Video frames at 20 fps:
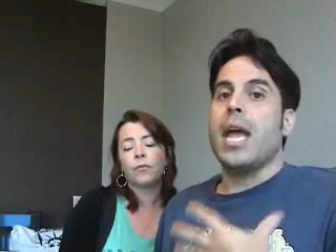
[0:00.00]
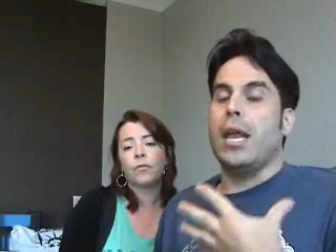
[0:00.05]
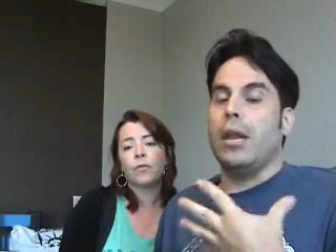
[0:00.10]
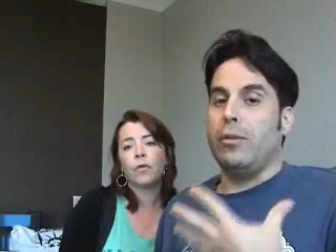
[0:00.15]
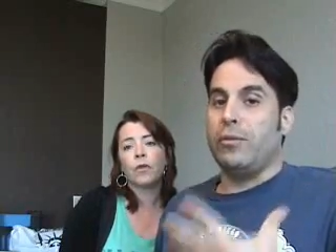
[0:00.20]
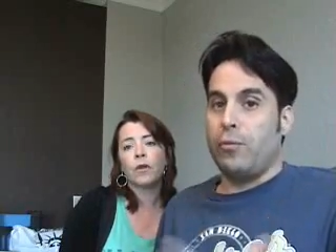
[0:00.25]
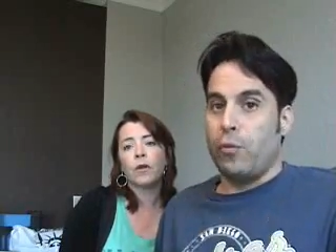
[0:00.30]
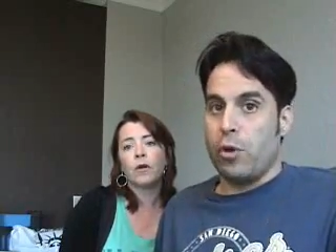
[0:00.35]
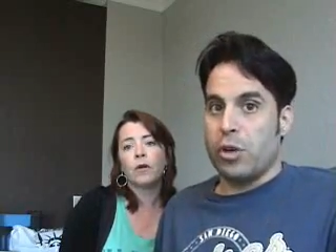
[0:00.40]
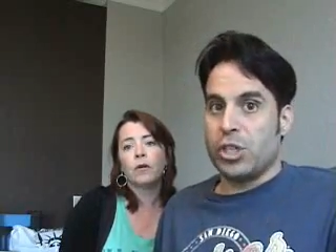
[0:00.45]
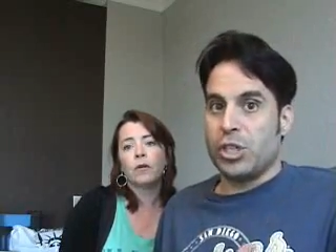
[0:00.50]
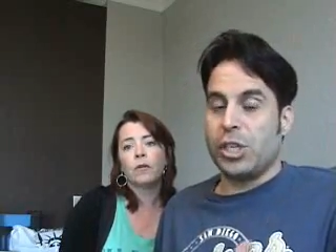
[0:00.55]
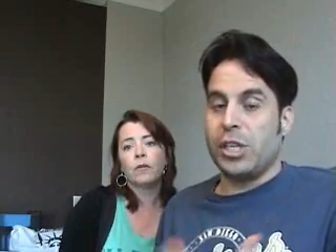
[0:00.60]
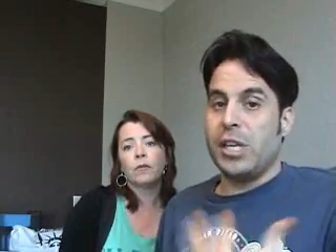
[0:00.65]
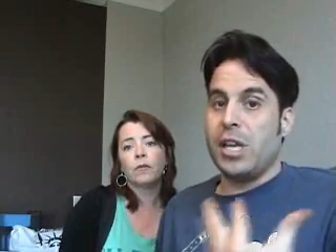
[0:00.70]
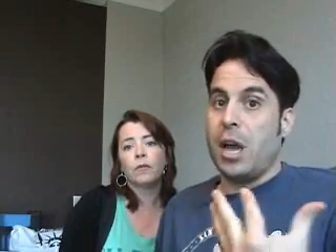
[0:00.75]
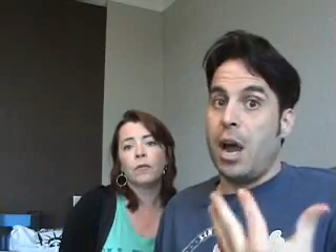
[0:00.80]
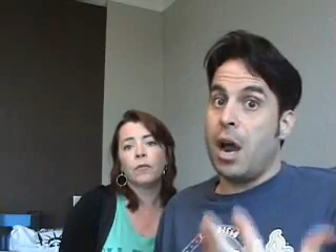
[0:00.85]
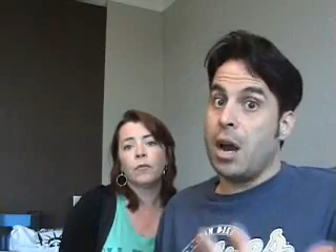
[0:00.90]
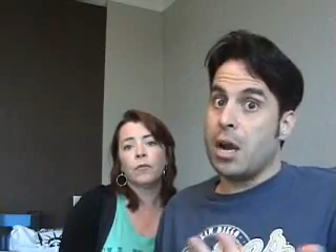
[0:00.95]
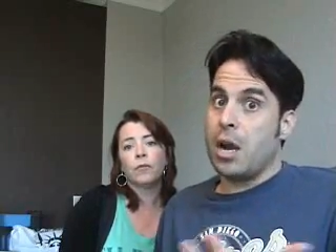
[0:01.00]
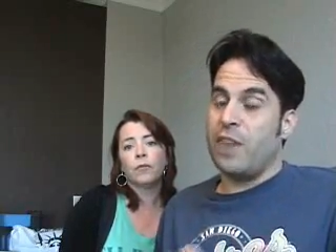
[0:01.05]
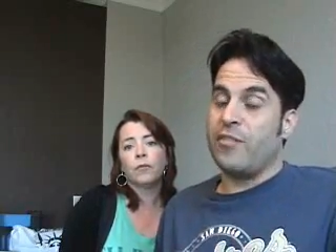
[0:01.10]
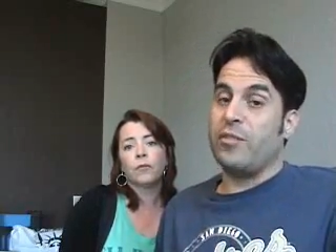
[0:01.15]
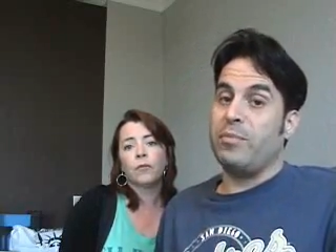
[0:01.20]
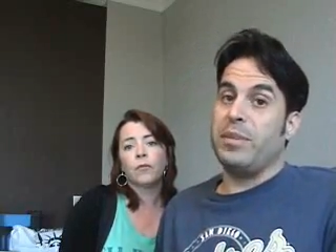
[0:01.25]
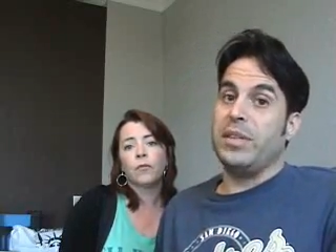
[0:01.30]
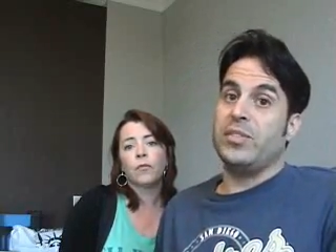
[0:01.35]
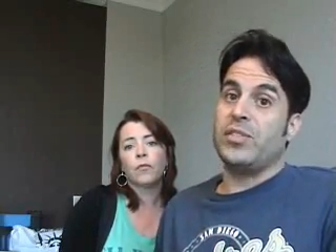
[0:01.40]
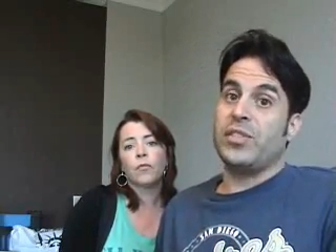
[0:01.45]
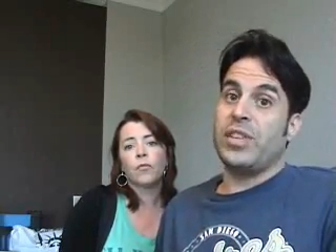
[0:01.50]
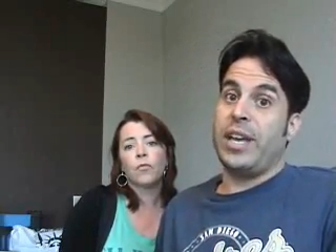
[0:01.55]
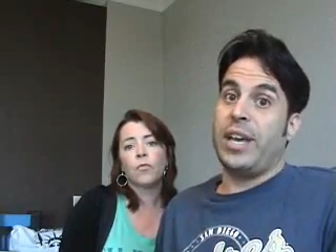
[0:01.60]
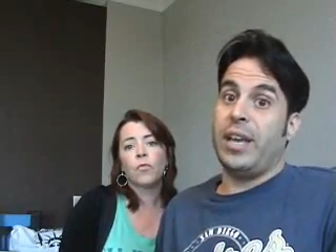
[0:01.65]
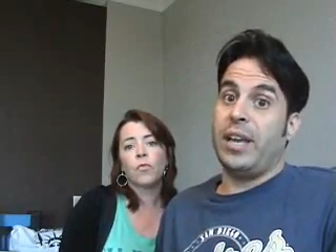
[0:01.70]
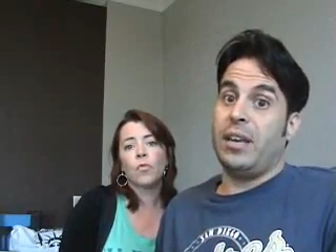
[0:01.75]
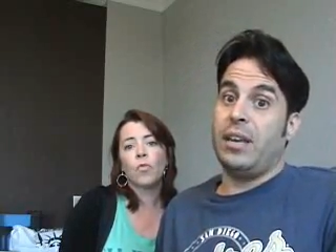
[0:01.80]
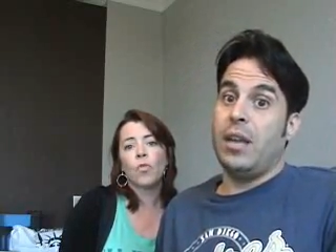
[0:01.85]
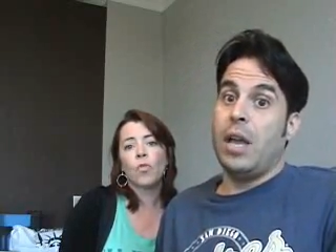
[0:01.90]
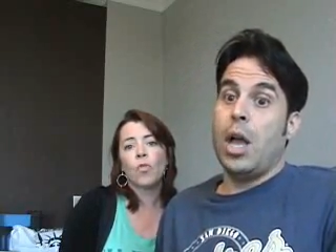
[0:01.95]
And unfortunately, our government
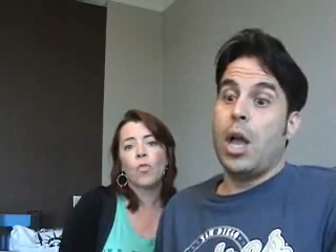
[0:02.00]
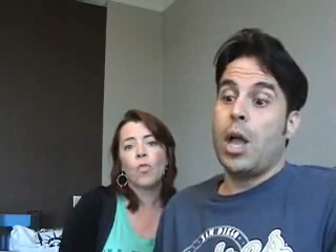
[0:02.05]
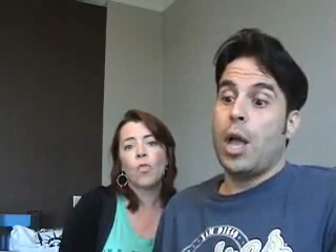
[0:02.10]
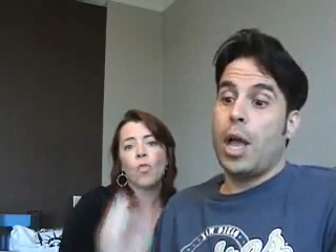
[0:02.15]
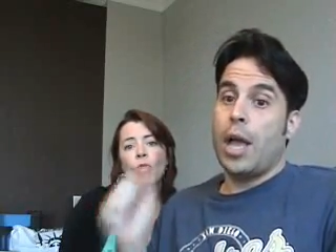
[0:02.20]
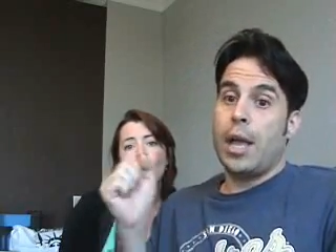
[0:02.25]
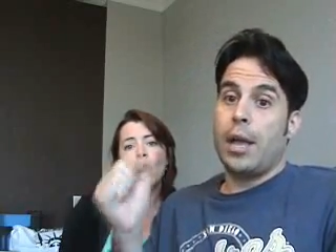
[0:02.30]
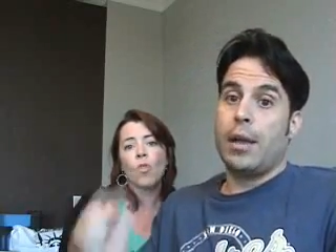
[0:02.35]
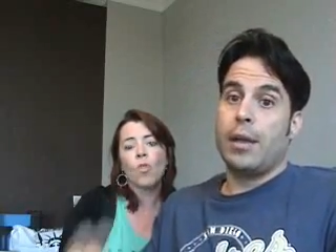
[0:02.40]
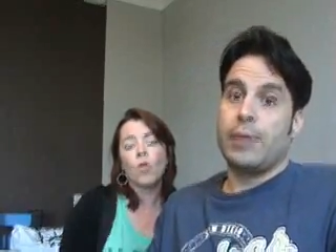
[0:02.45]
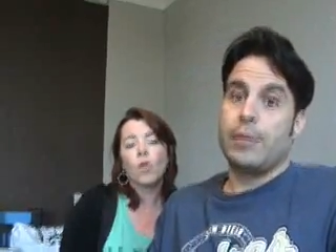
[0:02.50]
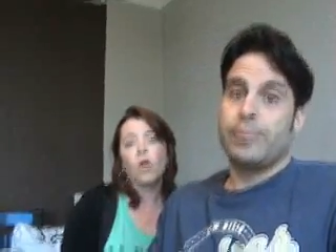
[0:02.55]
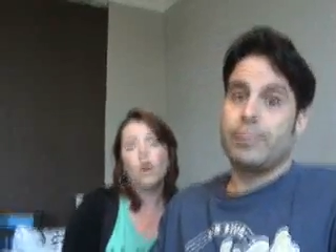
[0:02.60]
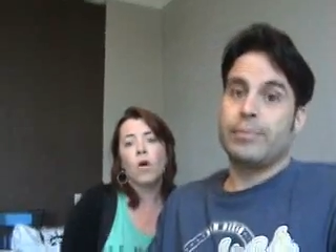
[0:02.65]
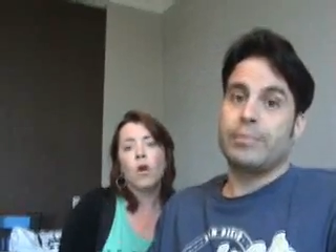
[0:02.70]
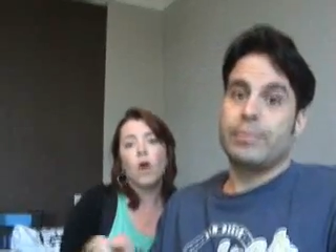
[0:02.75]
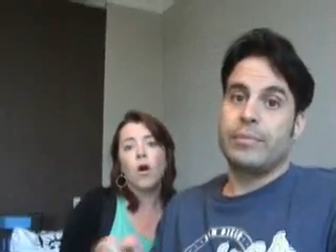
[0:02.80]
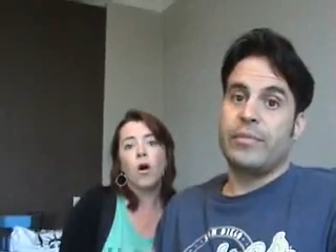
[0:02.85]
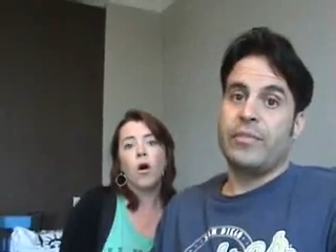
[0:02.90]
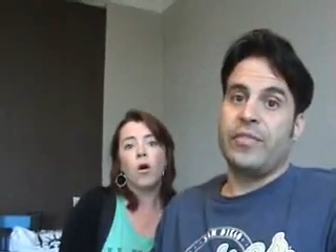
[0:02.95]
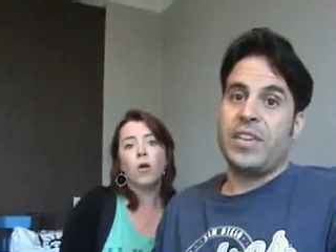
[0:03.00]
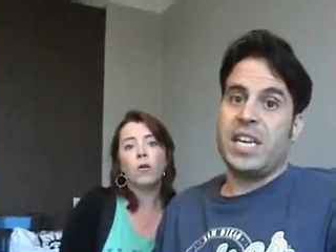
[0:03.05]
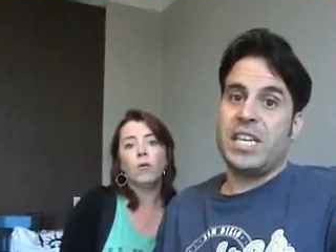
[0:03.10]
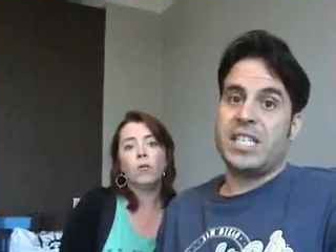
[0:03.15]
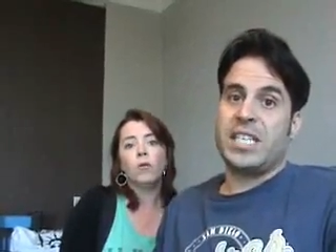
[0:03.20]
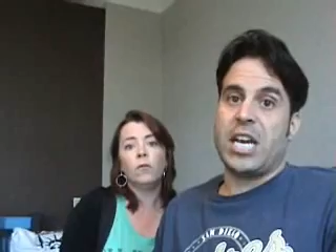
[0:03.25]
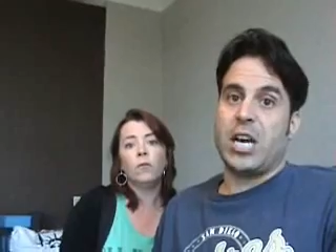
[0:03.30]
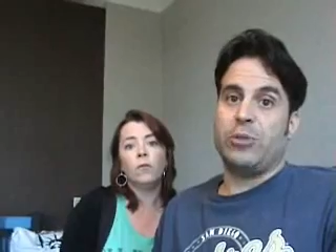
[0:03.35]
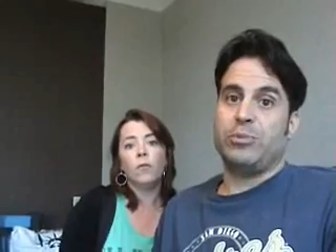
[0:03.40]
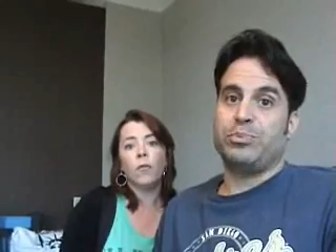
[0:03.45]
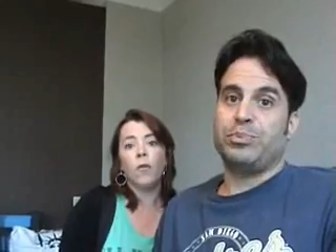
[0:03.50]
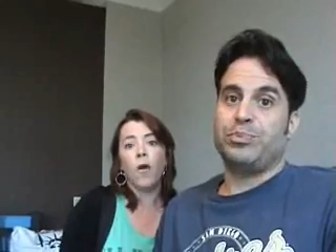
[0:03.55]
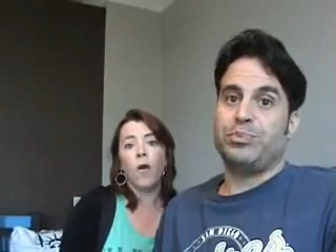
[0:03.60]
said, veto.